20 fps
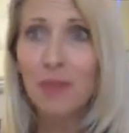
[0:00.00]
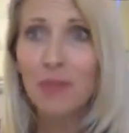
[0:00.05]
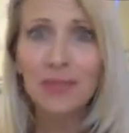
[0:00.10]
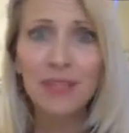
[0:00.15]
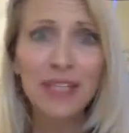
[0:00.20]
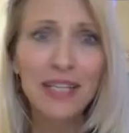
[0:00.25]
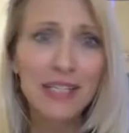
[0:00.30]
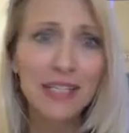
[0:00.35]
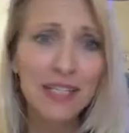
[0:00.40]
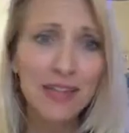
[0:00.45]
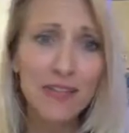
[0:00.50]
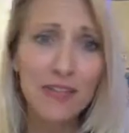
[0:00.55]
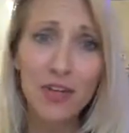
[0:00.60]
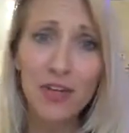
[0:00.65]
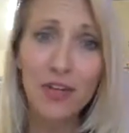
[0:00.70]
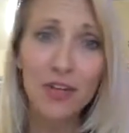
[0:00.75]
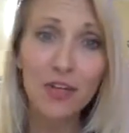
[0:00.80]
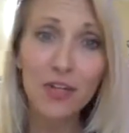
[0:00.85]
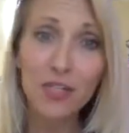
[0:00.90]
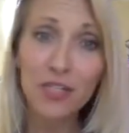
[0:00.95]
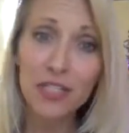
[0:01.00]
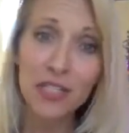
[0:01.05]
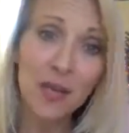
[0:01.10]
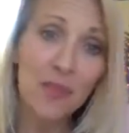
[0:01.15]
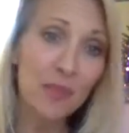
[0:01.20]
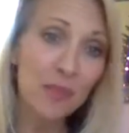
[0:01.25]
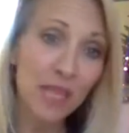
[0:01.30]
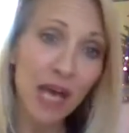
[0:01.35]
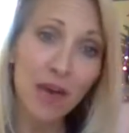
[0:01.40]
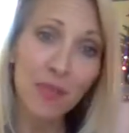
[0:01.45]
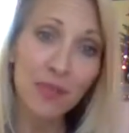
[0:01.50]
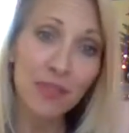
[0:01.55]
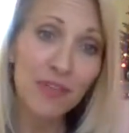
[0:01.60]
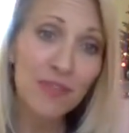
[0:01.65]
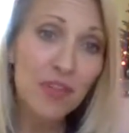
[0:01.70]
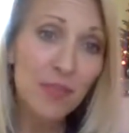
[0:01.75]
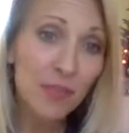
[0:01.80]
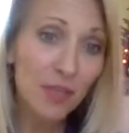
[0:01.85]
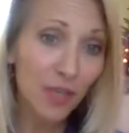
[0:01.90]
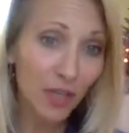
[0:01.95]
please give the girls thumbs up,
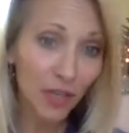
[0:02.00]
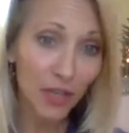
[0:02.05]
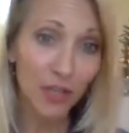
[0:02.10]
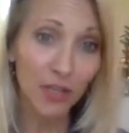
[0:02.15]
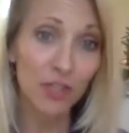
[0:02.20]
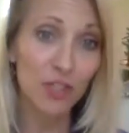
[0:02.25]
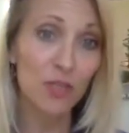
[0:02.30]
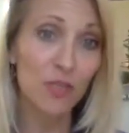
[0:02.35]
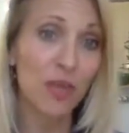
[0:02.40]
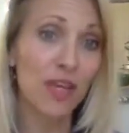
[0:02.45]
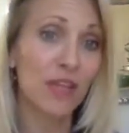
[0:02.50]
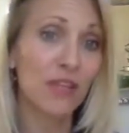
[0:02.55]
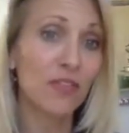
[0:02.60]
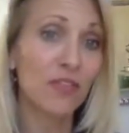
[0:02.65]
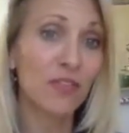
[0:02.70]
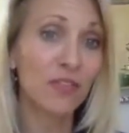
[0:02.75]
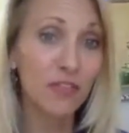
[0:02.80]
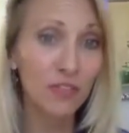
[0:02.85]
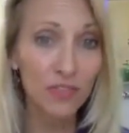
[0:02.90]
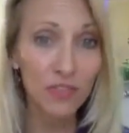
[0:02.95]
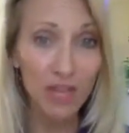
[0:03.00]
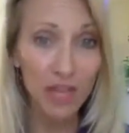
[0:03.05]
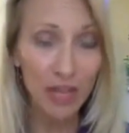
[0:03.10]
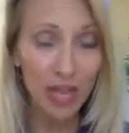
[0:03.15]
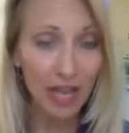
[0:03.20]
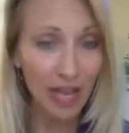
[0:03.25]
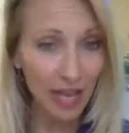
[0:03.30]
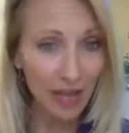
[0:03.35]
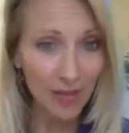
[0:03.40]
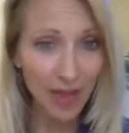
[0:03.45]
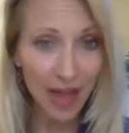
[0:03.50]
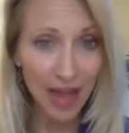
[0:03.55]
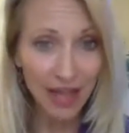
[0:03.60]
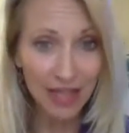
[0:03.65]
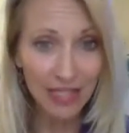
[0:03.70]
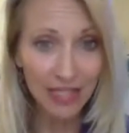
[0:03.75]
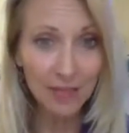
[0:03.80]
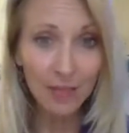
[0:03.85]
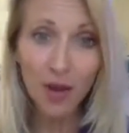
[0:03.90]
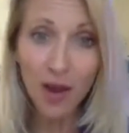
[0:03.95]
give them encouragement,
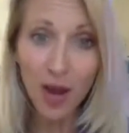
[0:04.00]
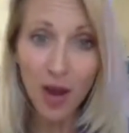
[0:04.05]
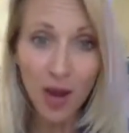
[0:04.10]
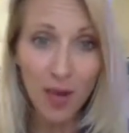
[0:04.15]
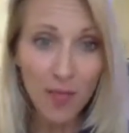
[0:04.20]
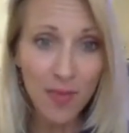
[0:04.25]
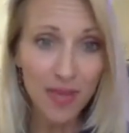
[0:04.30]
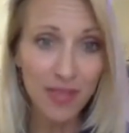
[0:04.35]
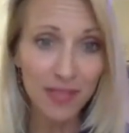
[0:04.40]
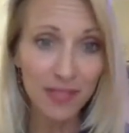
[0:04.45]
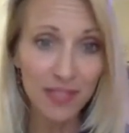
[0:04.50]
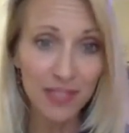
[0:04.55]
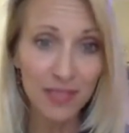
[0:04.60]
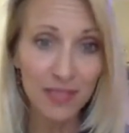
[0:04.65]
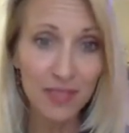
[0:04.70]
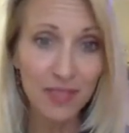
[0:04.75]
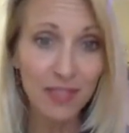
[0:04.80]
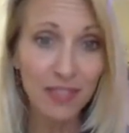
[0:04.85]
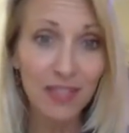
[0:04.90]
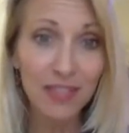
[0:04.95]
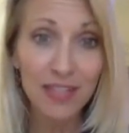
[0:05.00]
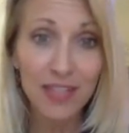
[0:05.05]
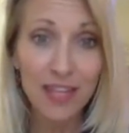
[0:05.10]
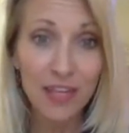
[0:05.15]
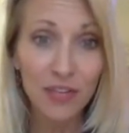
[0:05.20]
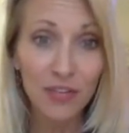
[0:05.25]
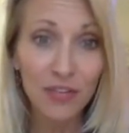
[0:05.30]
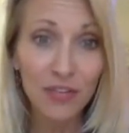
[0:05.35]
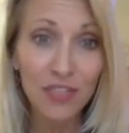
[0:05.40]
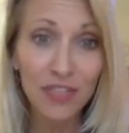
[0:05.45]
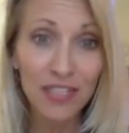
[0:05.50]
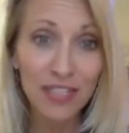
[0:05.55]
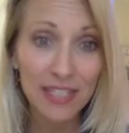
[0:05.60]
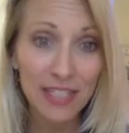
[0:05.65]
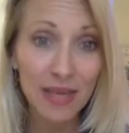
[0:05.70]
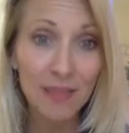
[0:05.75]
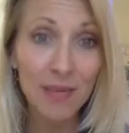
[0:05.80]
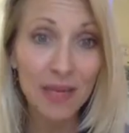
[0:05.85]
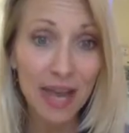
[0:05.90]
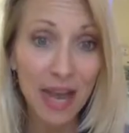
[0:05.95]
add some comments, and they're really
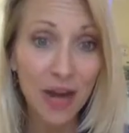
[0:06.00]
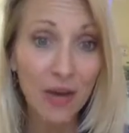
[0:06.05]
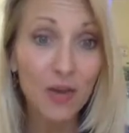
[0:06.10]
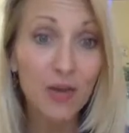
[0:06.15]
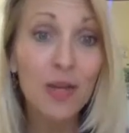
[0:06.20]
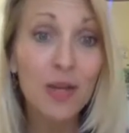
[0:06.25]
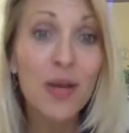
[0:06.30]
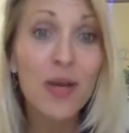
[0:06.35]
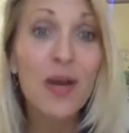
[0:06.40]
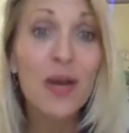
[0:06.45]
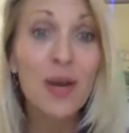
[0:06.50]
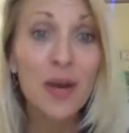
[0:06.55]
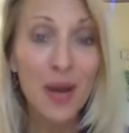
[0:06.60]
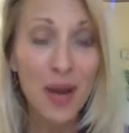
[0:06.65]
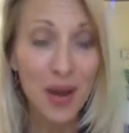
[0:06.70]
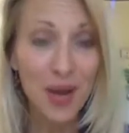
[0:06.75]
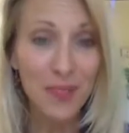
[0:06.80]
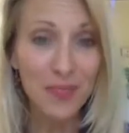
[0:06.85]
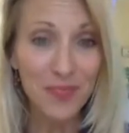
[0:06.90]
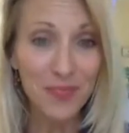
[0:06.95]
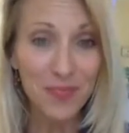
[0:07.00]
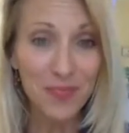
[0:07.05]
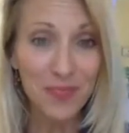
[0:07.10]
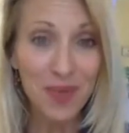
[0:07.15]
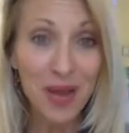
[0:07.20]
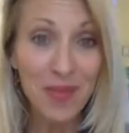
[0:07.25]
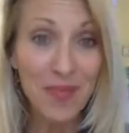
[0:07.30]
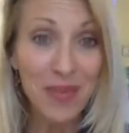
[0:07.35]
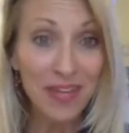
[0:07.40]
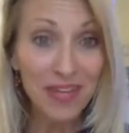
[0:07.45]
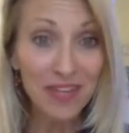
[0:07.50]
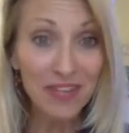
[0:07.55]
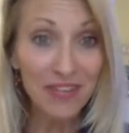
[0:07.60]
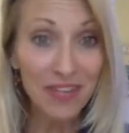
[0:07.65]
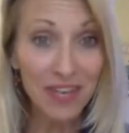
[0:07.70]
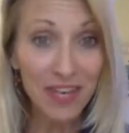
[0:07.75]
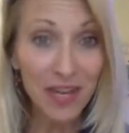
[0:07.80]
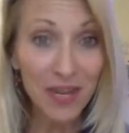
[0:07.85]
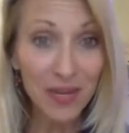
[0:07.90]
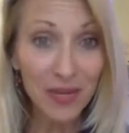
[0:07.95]
stepping out by making
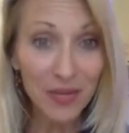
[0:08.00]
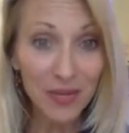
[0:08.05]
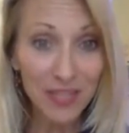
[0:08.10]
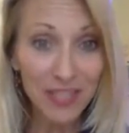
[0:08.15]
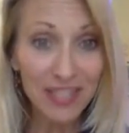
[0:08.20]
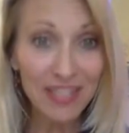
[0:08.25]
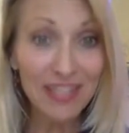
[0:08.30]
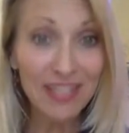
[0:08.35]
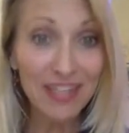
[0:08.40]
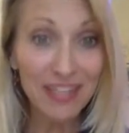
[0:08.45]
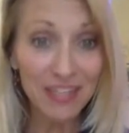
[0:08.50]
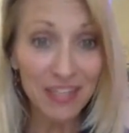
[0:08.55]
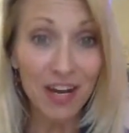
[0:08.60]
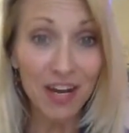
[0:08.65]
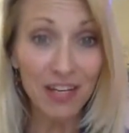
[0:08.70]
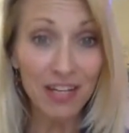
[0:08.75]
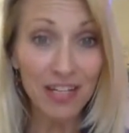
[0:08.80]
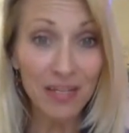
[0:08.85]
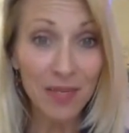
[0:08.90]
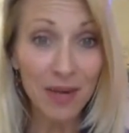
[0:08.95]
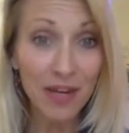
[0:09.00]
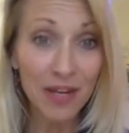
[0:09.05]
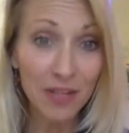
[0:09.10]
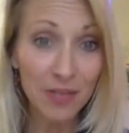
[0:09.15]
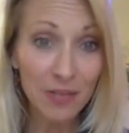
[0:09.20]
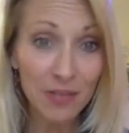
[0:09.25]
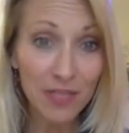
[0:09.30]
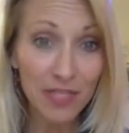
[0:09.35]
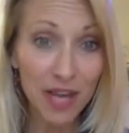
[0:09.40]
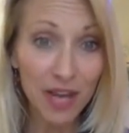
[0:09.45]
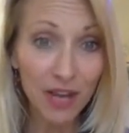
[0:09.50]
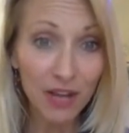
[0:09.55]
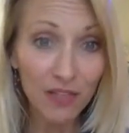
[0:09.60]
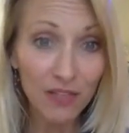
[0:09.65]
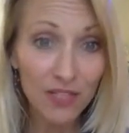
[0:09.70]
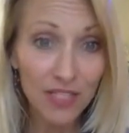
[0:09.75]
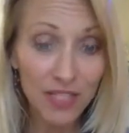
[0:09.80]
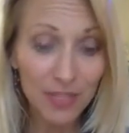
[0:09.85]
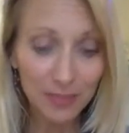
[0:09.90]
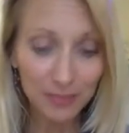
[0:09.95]
videos and talking about it
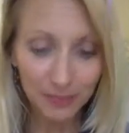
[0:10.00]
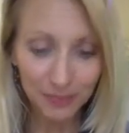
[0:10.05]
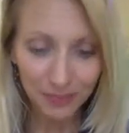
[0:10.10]
themselves.